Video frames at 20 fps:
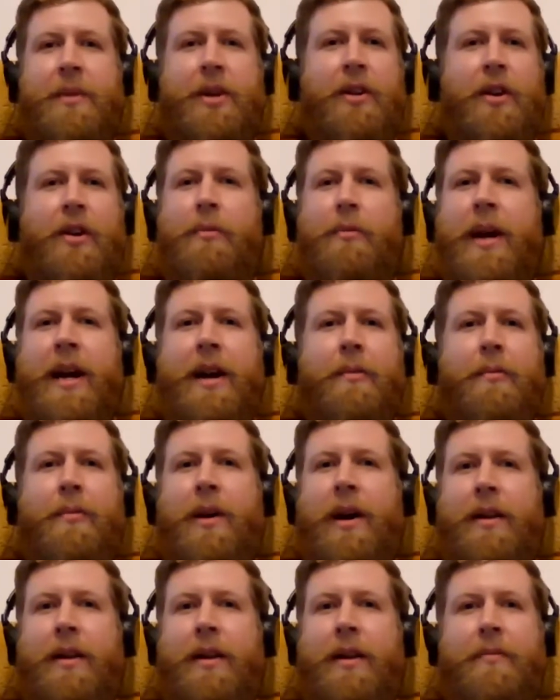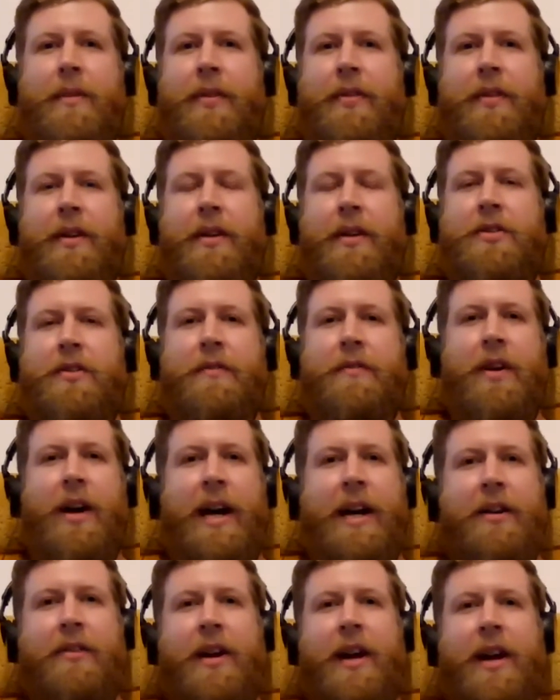you know we are one with the
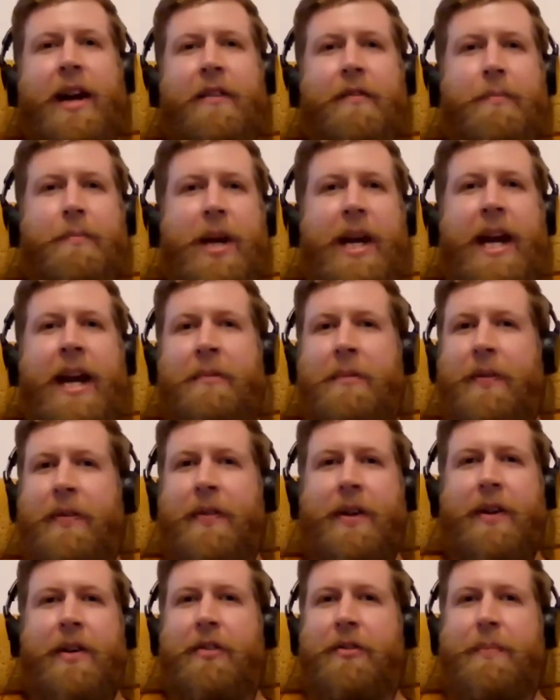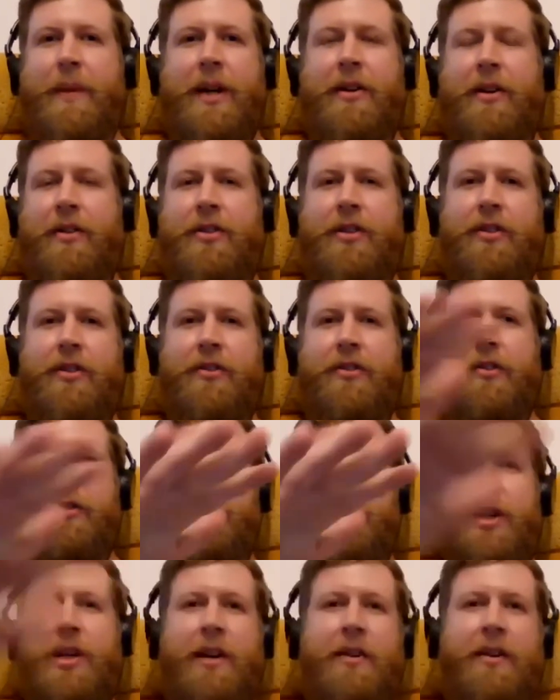divine ground of being with the cosmic consciousness
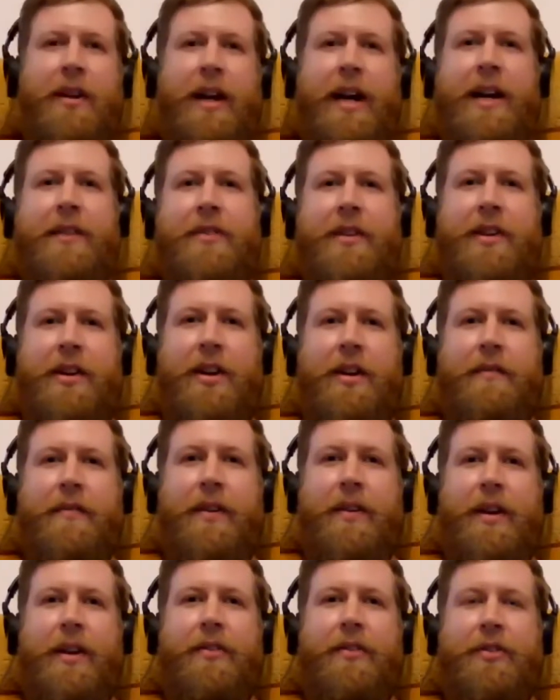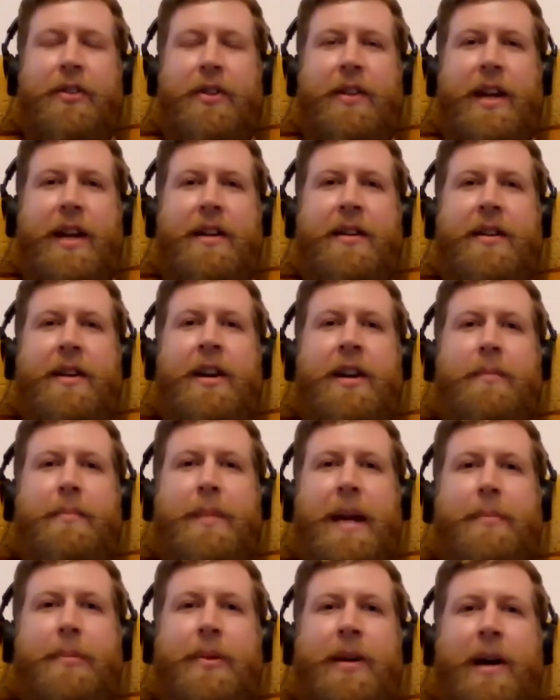which underlies the universe and then
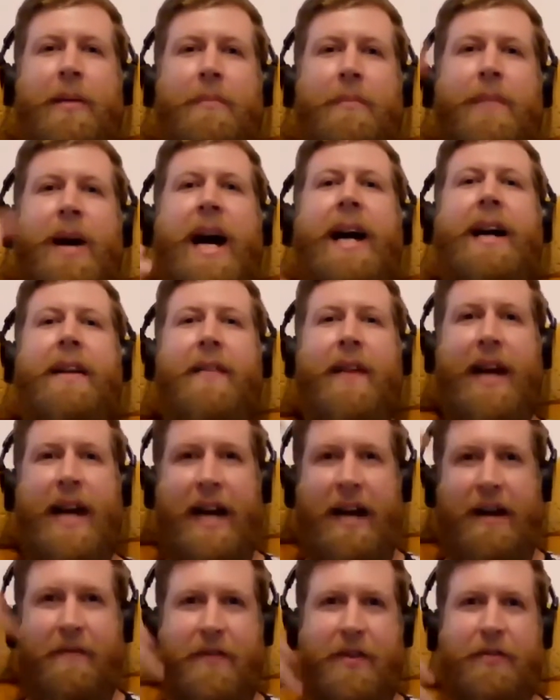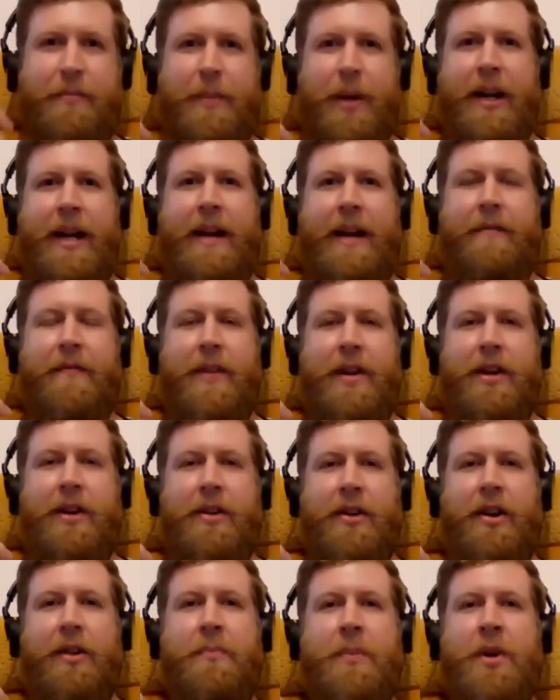people come back and they have this belief that you
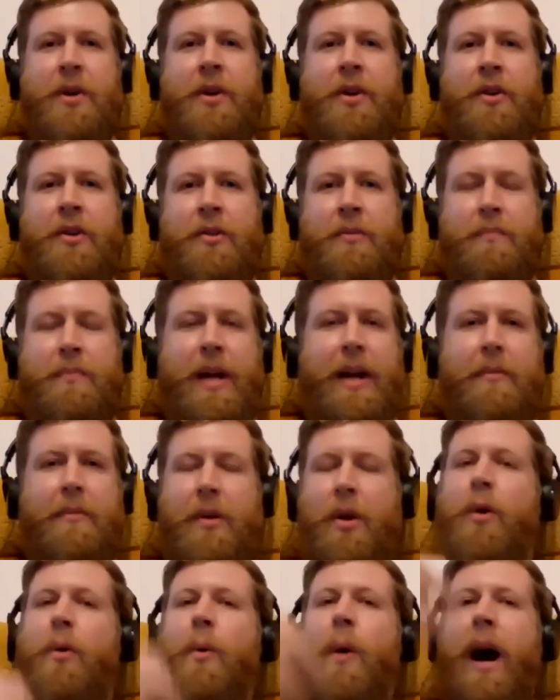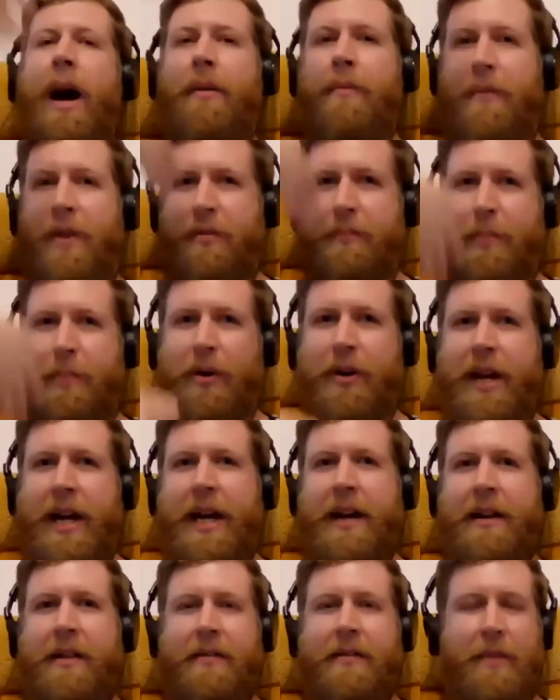know who I this
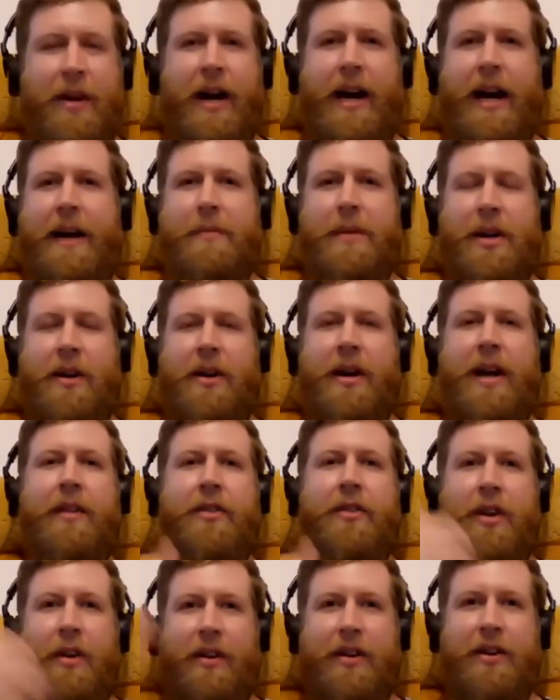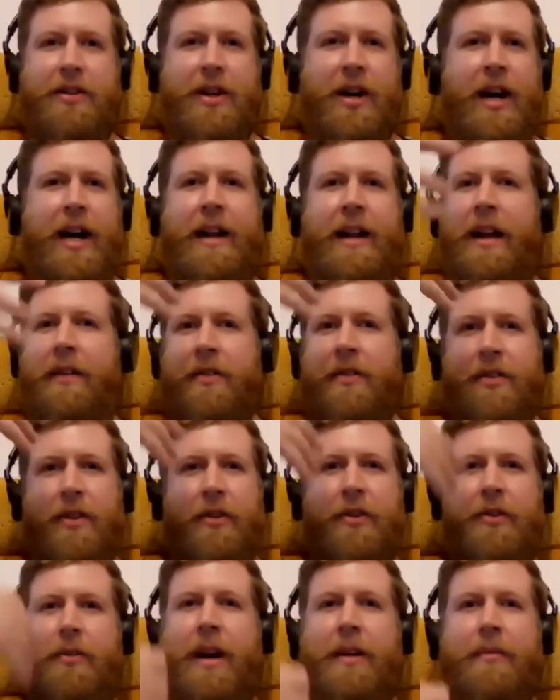body that I you know is going to die. That's
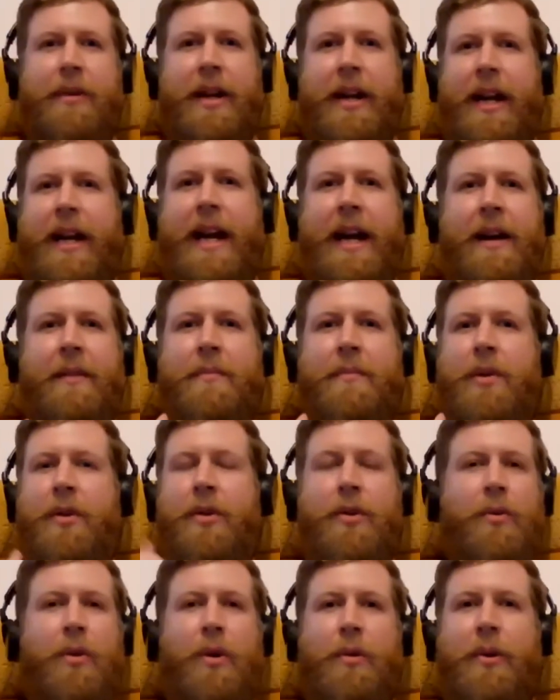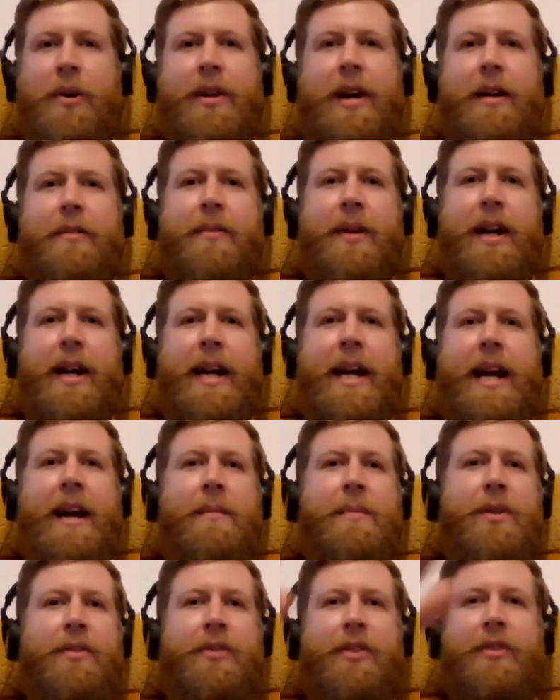not who I really am. Who or what I really
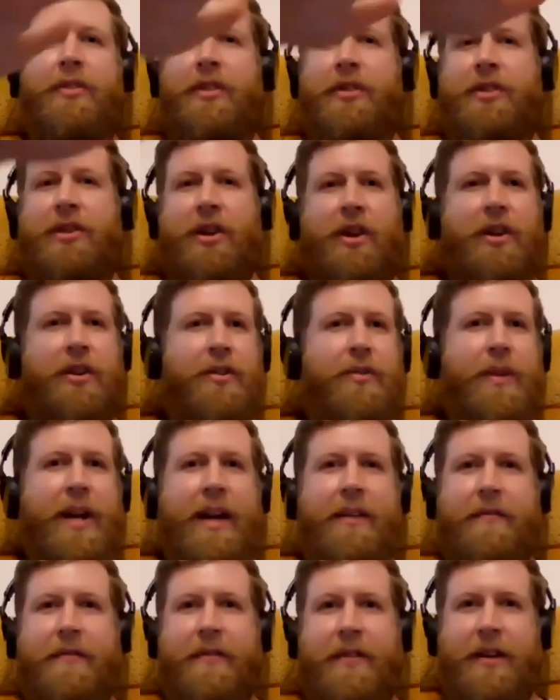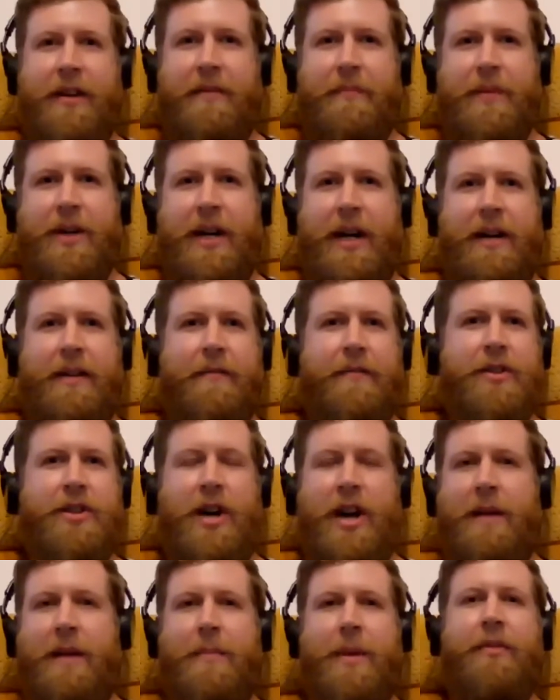am is this eternal, infinite, kind of
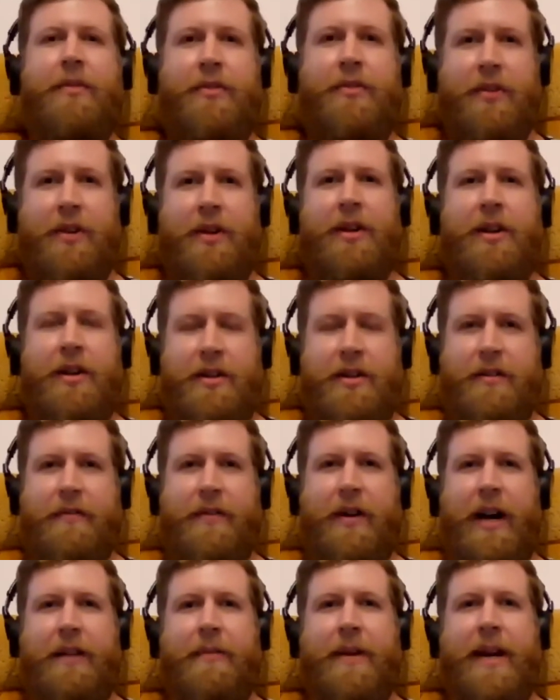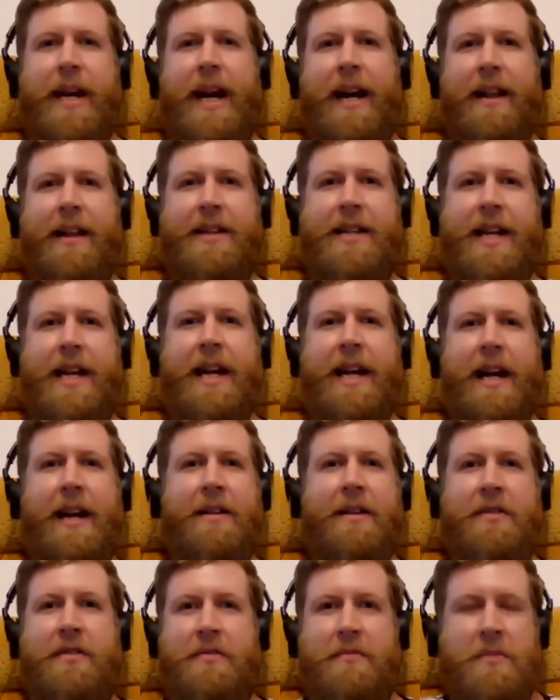timeless, divine reality.
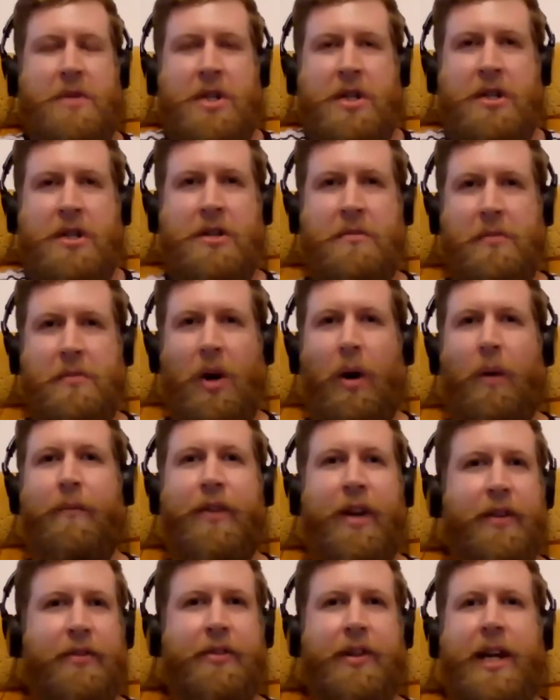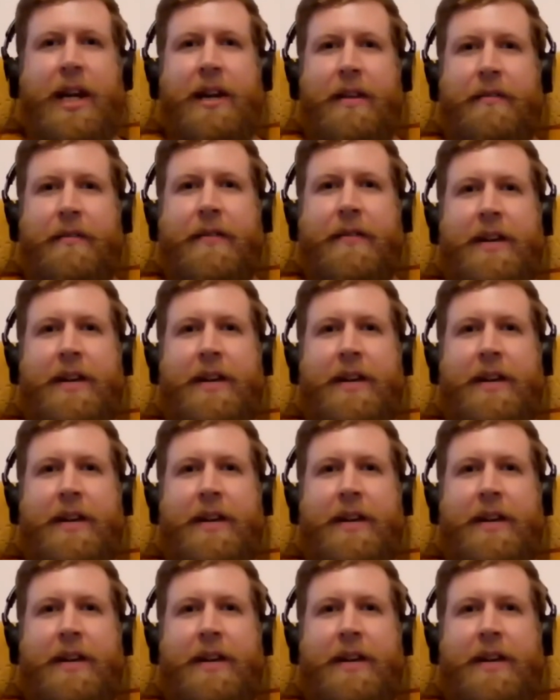And obviously, in the